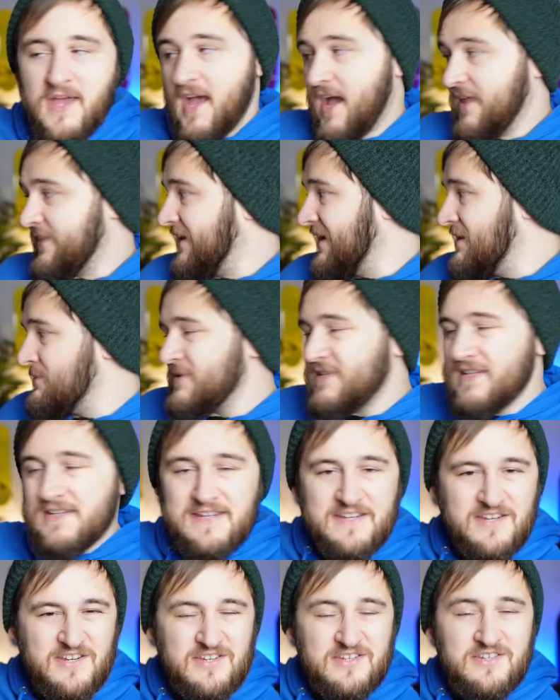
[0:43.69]
and the limited
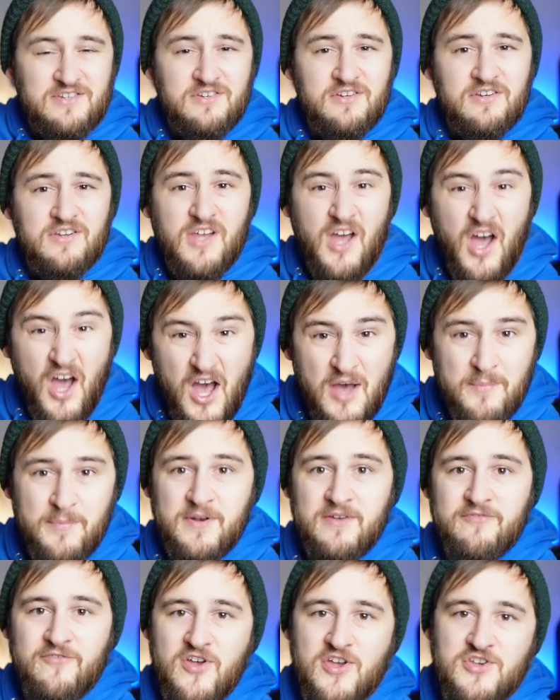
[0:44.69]
edition
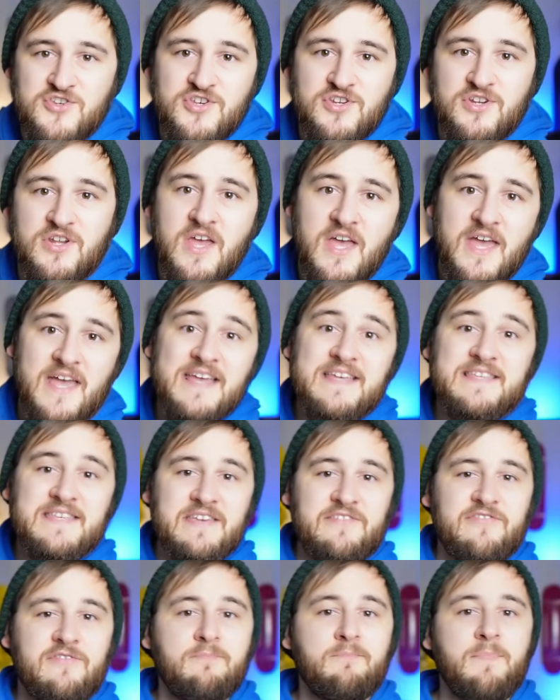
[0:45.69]
carbon version is even